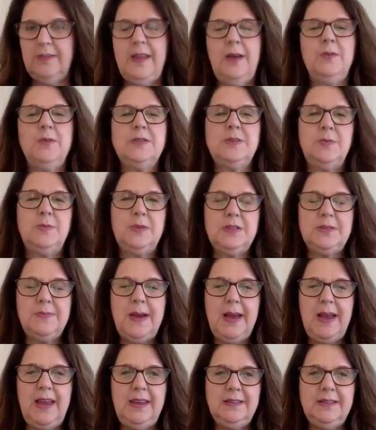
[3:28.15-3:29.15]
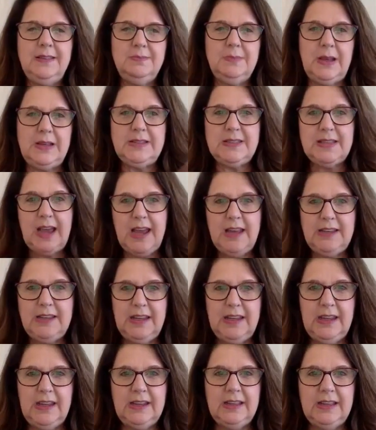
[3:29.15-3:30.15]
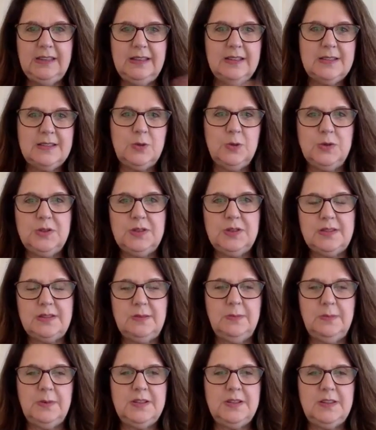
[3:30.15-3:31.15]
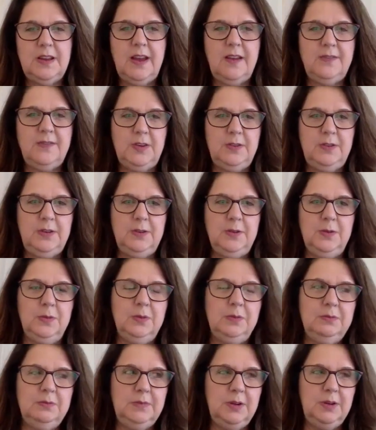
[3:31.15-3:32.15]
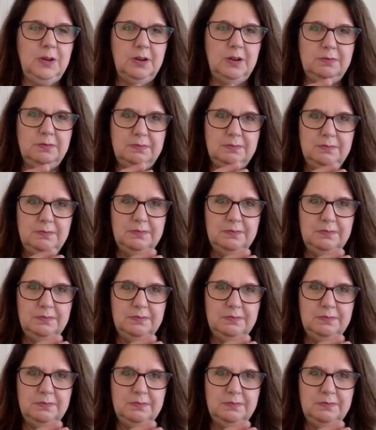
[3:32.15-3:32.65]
That was always mm-hmm. my my side gig in the school system because you have to do your